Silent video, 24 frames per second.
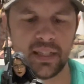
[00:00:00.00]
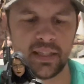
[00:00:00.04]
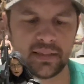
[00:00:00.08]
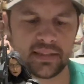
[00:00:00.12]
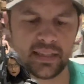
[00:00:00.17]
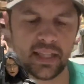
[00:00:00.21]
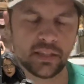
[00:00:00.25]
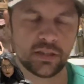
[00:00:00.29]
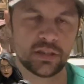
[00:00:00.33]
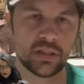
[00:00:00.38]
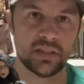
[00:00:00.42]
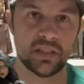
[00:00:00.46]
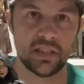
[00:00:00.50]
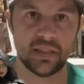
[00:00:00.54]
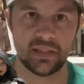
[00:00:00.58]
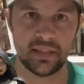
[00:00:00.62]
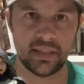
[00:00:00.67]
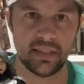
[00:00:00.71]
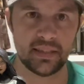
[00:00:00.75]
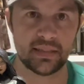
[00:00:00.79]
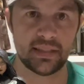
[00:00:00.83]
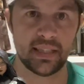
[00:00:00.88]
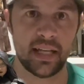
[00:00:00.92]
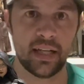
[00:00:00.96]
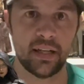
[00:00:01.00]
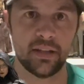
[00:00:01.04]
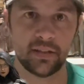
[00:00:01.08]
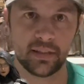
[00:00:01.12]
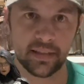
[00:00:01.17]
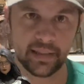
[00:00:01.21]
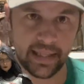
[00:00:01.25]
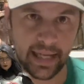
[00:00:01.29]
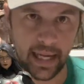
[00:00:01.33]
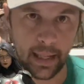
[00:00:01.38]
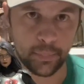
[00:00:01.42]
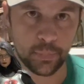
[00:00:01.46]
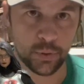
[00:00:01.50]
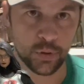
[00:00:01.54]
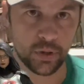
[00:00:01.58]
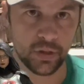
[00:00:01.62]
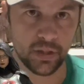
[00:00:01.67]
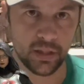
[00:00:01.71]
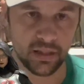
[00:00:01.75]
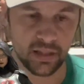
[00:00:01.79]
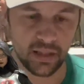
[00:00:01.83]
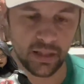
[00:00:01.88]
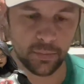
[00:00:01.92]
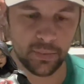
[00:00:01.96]
attention to detail and
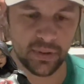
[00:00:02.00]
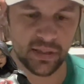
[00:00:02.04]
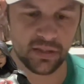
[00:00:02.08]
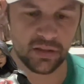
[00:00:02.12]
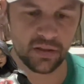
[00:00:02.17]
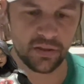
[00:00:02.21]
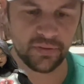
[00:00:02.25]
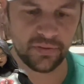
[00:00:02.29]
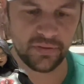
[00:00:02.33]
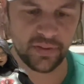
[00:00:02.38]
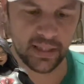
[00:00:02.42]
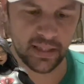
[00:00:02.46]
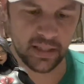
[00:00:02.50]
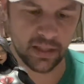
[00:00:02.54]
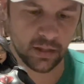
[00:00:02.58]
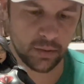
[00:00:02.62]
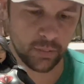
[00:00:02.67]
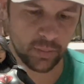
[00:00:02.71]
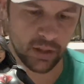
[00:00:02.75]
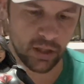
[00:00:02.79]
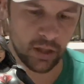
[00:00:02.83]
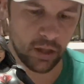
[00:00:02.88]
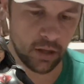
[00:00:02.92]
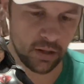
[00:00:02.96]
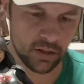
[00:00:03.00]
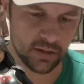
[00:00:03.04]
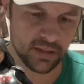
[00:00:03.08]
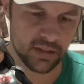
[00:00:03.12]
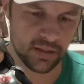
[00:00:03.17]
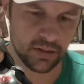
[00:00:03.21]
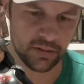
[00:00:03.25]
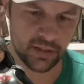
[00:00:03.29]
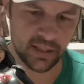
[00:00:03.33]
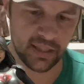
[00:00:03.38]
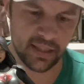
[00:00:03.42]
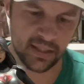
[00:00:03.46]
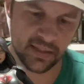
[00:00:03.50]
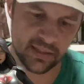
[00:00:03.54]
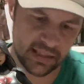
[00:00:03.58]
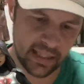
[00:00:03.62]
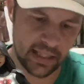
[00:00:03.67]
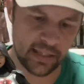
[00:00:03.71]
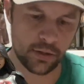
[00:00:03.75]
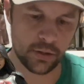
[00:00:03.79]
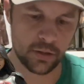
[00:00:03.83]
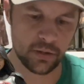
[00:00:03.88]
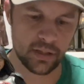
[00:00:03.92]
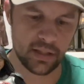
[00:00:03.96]
capturing the original figure, but also the
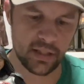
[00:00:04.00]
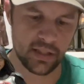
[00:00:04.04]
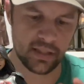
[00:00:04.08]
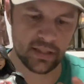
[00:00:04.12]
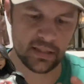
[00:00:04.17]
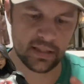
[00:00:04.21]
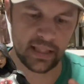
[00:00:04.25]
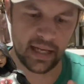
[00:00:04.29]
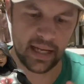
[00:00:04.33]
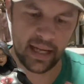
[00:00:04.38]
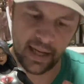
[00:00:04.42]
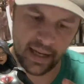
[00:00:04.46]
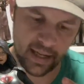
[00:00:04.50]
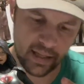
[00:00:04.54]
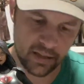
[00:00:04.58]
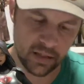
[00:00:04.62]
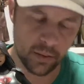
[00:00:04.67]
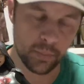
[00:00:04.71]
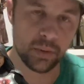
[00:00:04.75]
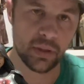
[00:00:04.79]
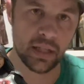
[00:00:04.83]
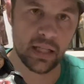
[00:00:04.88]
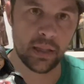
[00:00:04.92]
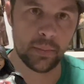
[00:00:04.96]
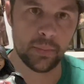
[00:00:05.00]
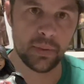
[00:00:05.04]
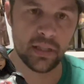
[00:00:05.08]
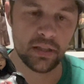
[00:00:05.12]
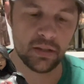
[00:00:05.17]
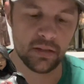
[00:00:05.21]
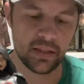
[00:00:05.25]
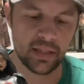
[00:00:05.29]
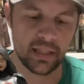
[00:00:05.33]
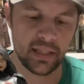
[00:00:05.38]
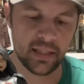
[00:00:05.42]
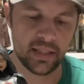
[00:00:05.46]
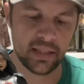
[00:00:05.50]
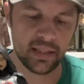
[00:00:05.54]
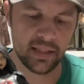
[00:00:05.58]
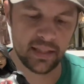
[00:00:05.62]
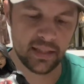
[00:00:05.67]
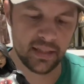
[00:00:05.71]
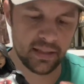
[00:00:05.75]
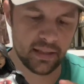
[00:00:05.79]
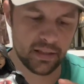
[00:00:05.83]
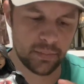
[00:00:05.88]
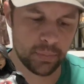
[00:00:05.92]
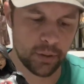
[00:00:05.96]
accessories and the playability,
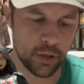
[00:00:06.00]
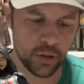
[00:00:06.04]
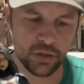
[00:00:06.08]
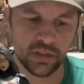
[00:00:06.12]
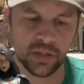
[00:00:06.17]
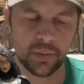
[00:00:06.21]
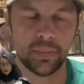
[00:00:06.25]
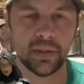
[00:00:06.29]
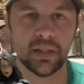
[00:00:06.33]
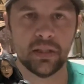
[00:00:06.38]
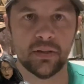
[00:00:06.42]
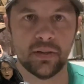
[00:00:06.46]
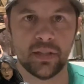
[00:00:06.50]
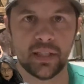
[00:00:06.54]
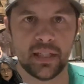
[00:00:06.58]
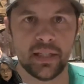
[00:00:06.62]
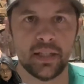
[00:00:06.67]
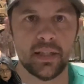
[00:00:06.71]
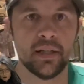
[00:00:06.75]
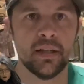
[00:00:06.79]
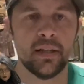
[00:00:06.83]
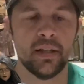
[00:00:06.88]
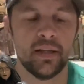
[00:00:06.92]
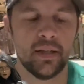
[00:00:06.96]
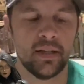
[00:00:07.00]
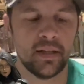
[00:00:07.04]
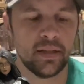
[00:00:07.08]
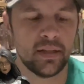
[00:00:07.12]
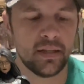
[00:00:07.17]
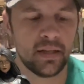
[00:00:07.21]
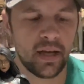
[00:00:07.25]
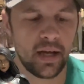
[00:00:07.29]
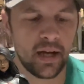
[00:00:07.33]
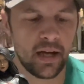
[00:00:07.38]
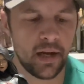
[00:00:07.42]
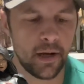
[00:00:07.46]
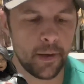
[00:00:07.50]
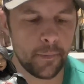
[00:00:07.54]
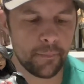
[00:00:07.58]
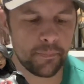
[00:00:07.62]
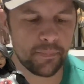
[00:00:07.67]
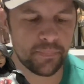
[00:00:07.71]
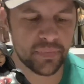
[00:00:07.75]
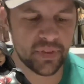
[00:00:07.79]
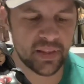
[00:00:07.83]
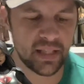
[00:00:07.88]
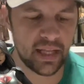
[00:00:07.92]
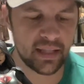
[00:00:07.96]
the posability
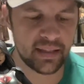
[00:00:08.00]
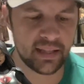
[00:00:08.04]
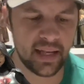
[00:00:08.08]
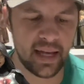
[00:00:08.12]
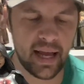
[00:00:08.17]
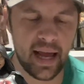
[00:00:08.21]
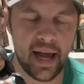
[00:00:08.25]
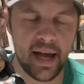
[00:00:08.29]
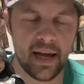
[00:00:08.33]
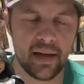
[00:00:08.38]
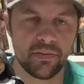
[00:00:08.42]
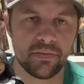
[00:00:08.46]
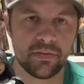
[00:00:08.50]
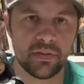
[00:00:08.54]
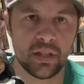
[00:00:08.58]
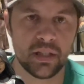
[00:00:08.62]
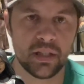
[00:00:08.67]
that they have.